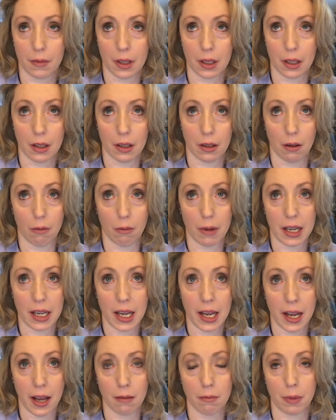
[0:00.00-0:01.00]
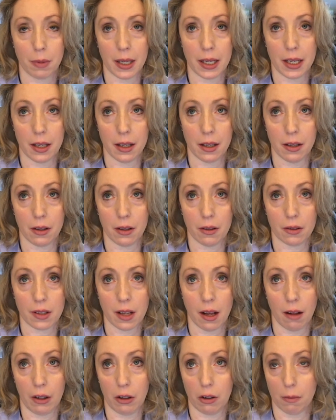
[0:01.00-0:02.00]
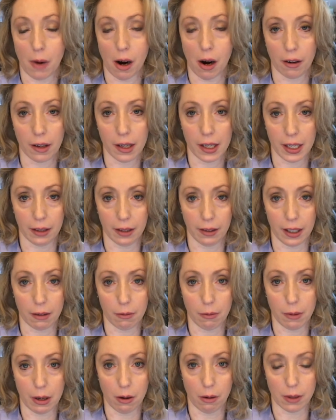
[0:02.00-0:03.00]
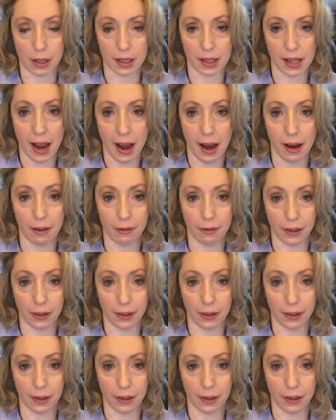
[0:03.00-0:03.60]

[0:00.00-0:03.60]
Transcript: we can't be selling or marketing like we always have.